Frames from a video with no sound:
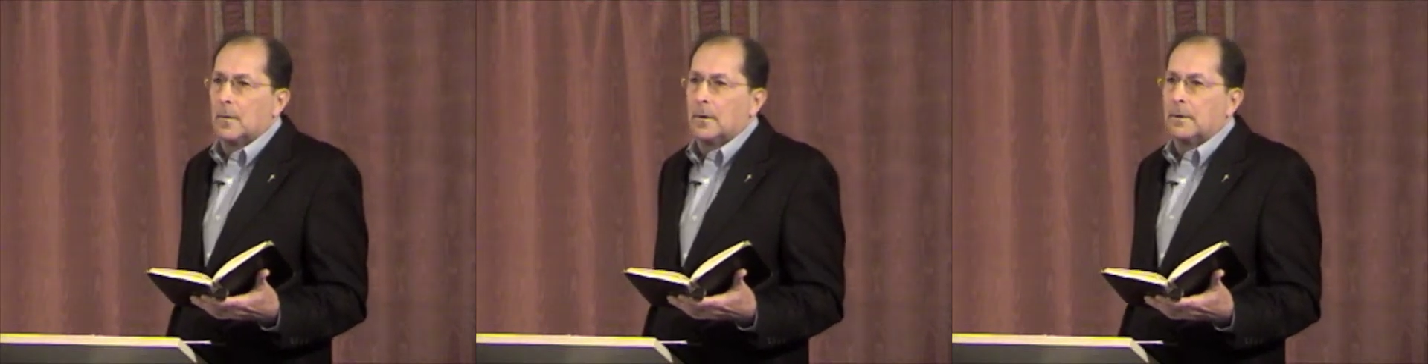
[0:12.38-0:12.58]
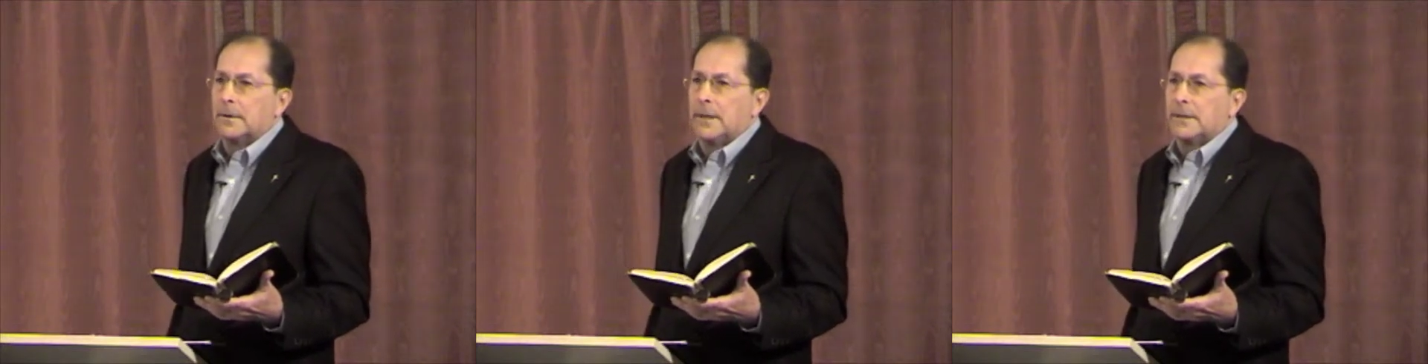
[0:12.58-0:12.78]

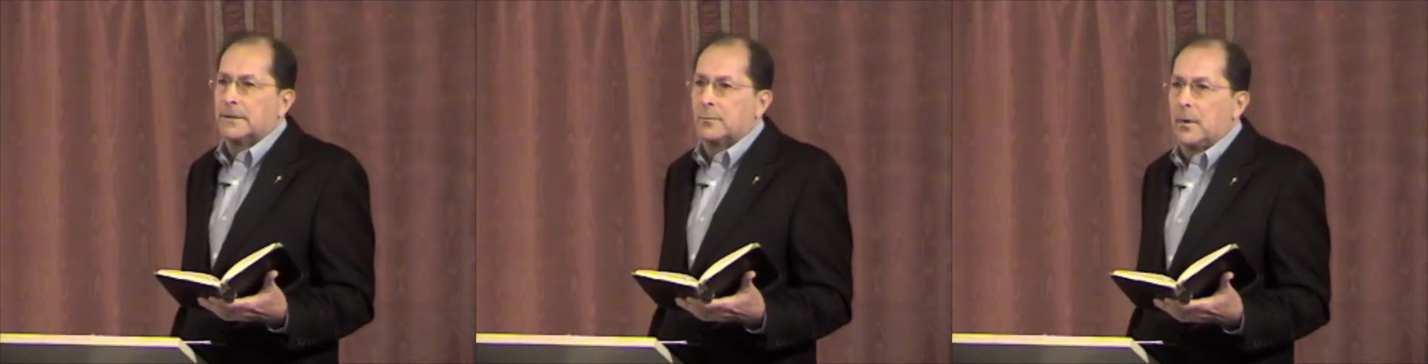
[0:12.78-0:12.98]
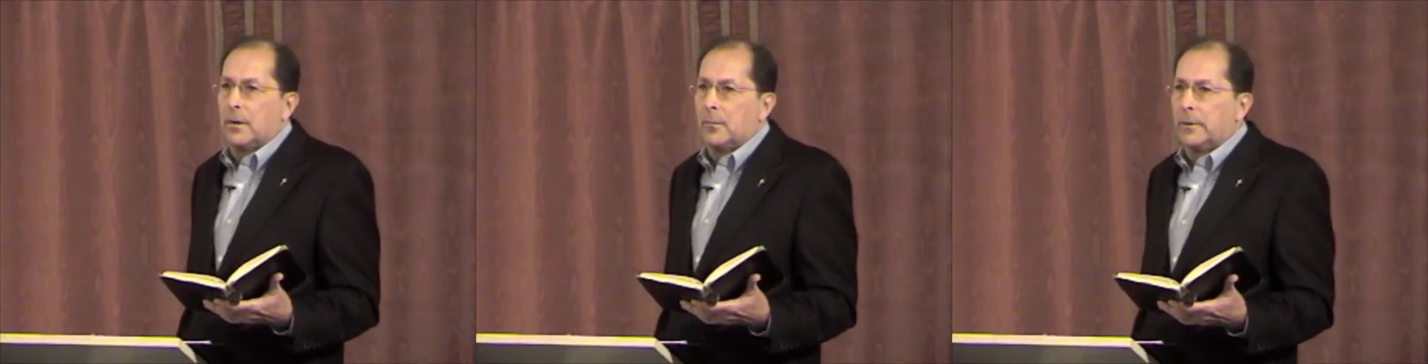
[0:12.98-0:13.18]
And
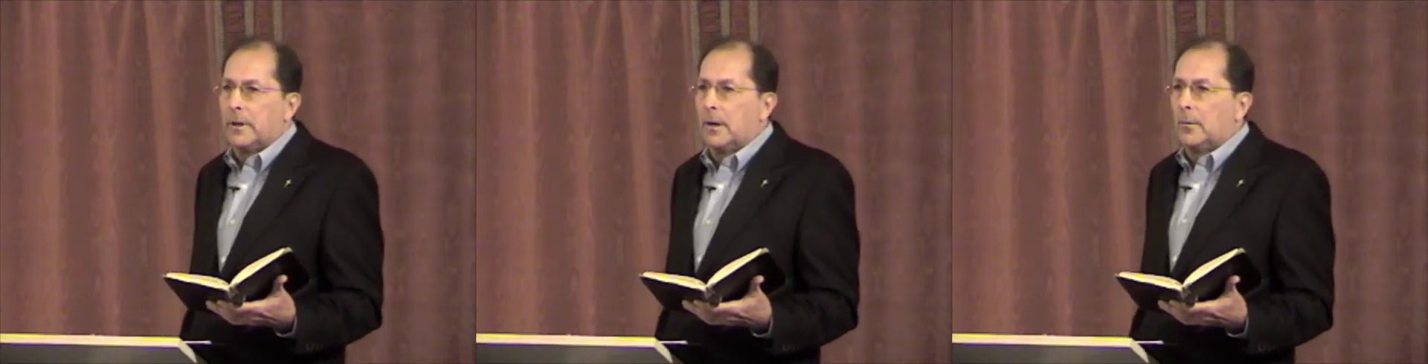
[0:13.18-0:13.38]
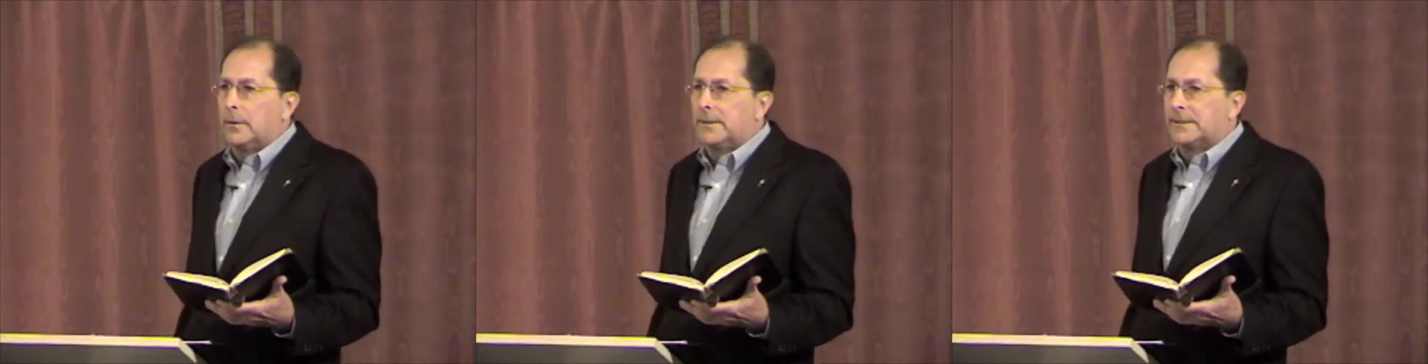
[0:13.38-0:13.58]
that's why we
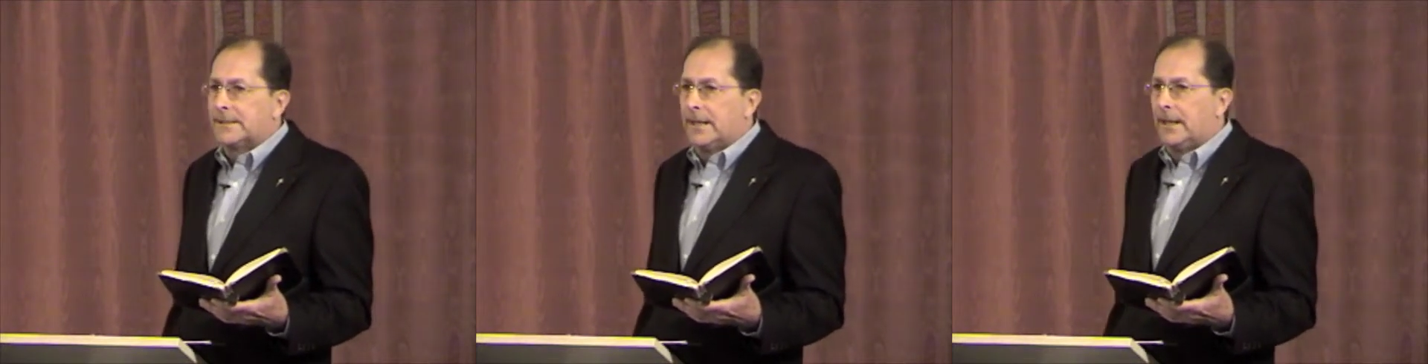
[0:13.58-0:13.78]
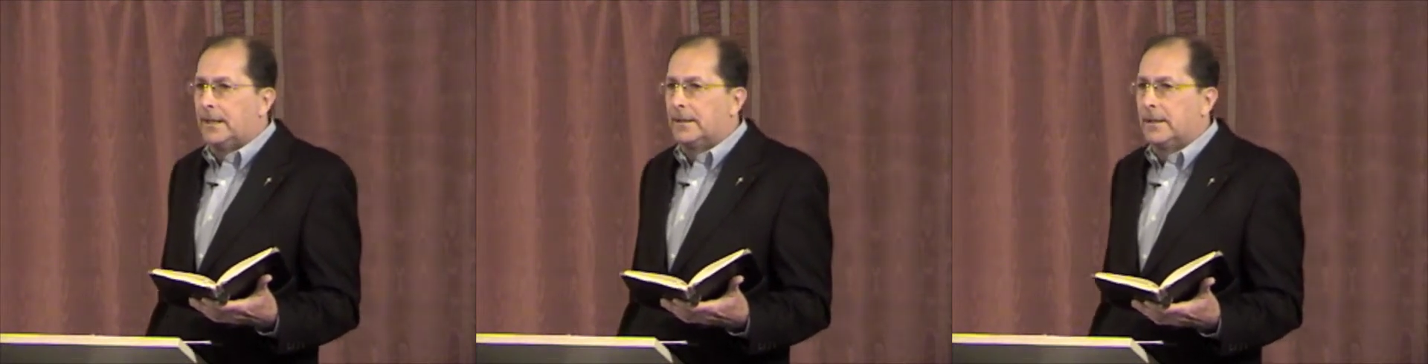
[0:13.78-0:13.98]
always
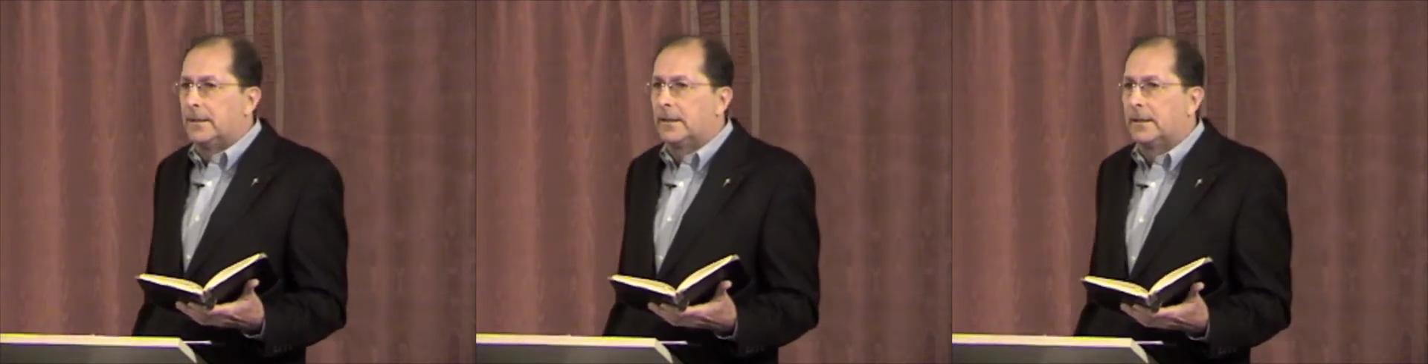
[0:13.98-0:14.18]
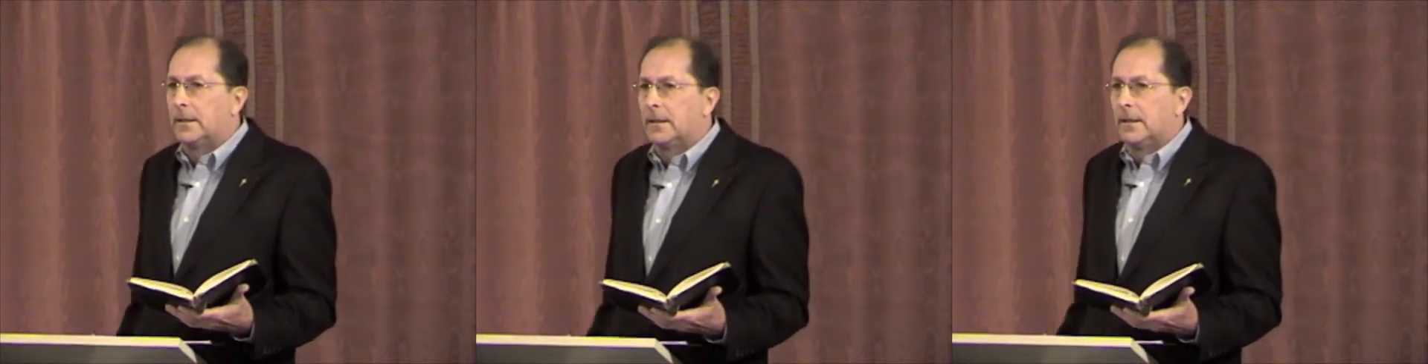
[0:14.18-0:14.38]
say that